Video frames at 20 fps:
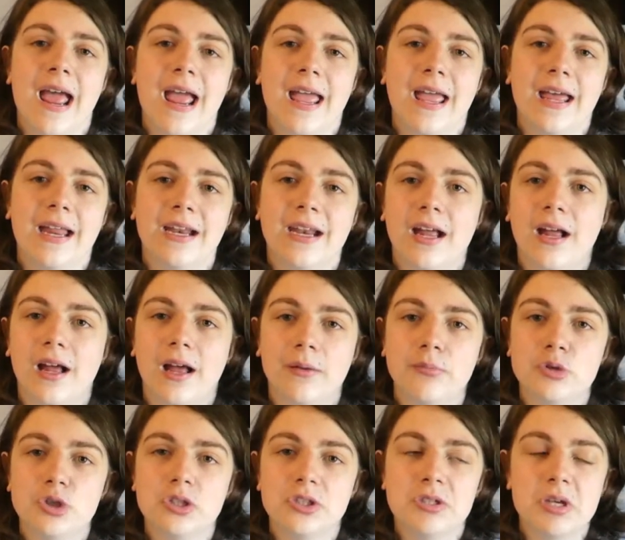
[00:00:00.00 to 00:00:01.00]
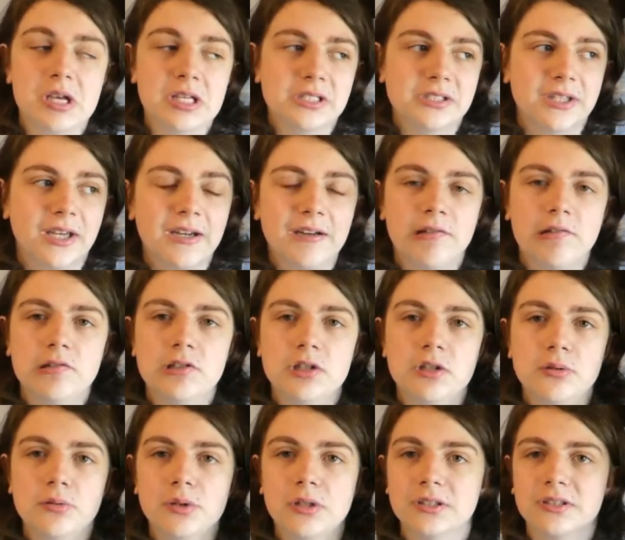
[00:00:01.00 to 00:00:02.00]
and I'm just excited
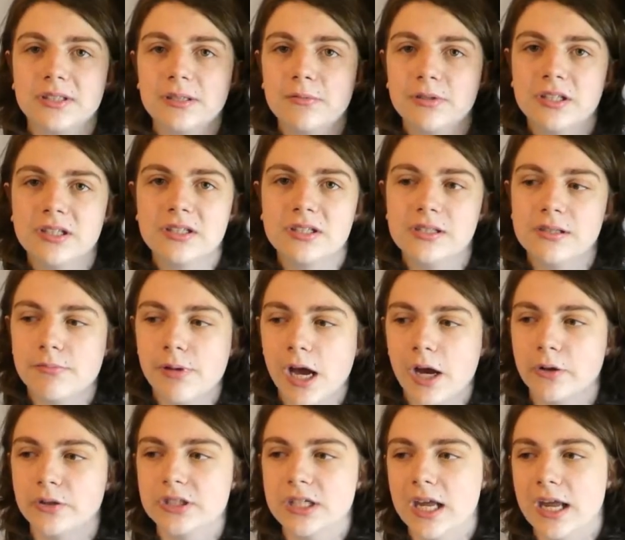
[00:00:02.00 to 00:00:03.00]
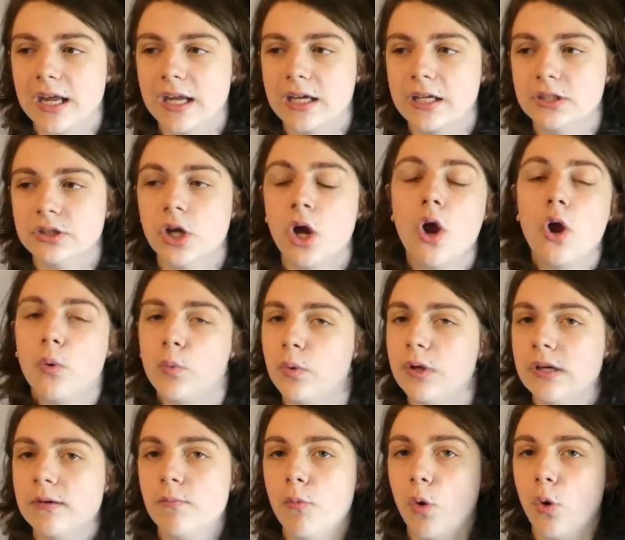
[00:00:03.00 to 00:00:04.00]
to see what this is about and
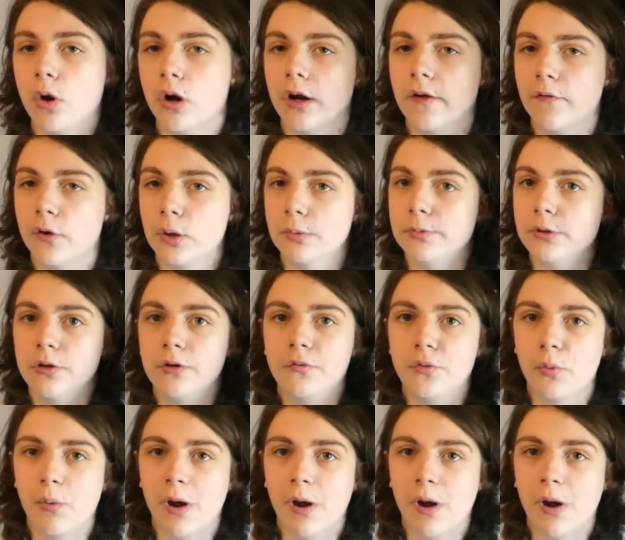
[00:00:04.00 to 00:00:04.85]
read more of her beautiful